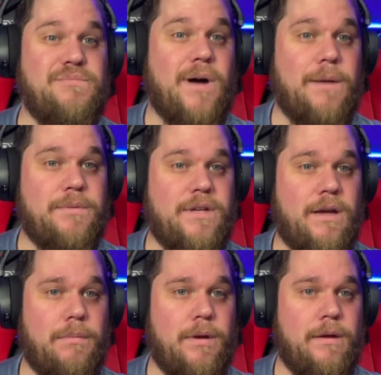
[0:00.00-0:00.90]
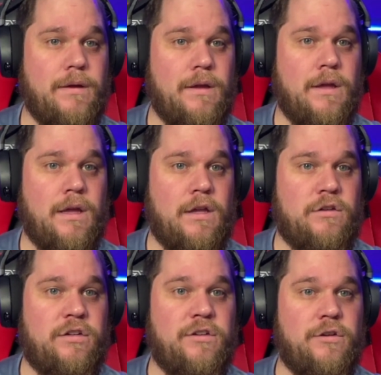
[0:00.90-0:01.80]
popped up
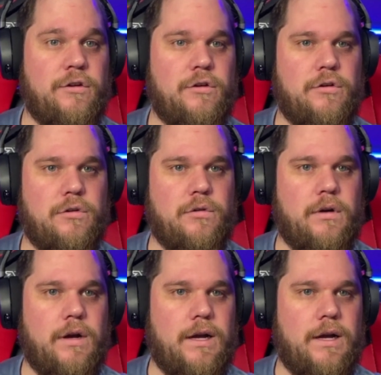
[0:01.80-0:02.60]
to